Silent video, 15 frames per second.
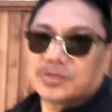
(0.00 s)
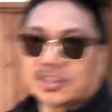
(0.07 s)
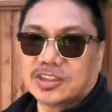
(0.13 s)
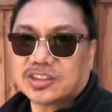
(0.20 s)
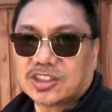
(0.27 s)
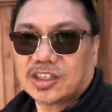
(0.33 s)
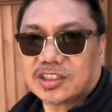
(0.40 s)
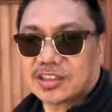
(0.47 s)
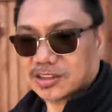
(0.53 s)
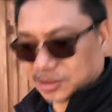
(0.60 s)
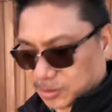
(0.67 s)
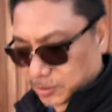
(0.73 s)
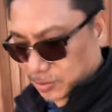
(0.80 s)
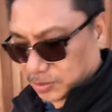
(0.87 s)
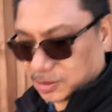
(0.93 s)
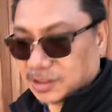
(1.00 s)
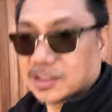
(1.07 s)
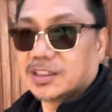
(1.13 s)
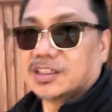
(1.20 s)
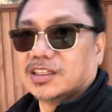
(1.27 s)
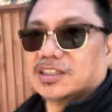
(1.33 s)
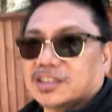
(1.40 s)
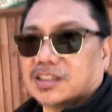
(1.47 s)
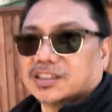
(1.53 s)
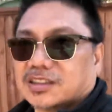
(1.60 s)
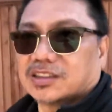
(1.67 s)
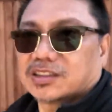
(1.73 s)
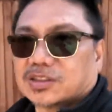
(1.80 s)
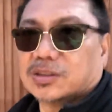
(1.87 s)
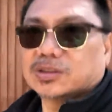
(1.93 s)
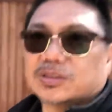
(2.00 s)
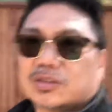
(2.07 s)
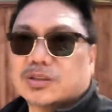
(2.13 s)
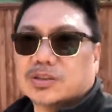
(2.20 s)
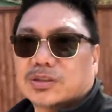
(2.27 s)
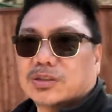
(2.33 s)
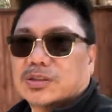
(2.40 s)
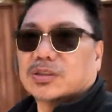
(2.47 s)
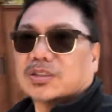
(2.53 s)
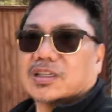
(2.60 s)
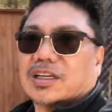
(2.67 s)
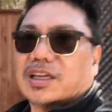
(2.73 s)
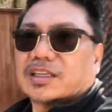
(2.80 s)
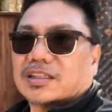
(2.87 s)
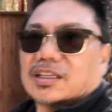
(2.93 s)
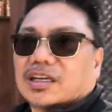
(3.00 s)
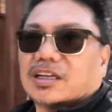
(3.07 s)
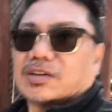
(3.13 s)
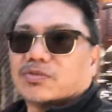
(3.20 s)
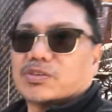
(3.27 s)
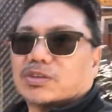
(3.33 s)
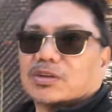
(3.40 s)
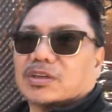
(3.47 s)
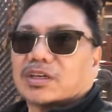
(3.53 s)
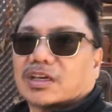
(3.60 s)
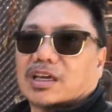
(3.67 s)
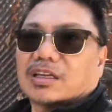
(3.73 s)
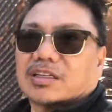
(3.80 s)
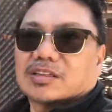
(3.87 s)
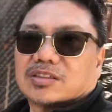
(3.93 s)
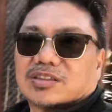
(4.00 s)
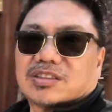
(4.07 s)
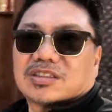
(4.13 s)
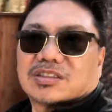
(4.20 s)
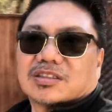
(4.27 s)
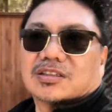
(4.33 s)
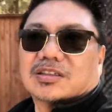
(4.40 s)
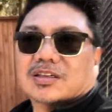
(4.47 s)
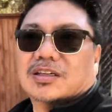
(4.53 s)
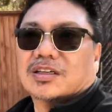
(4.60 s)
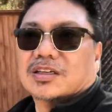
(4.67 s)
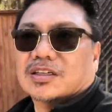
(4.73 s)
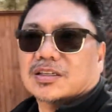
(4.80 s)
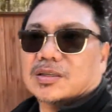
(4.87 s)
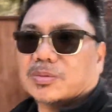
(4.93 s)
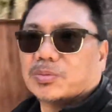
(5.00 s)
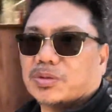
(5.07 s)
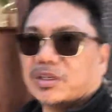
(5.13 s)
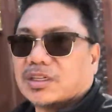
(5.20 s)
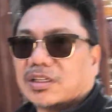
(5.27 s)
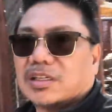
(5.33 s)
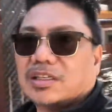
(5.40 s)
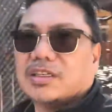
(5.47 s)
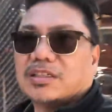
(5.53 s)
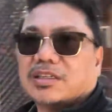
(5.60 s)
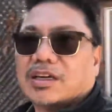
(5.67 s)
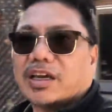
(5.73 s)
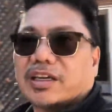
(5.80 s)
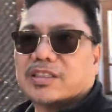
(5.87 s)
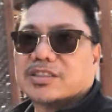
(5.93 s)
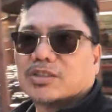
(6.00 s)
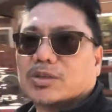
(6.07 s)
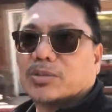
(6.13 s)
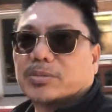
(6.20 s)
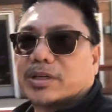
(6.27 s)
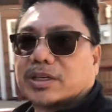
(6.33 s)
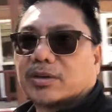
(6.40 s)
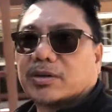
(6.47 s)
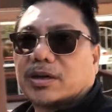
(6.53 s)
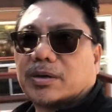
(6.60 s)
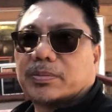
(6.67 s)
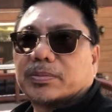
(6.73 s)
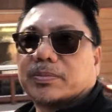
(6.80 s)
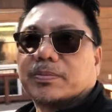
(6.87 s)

the junk so so like that if you look at it pretty clean hides all my crap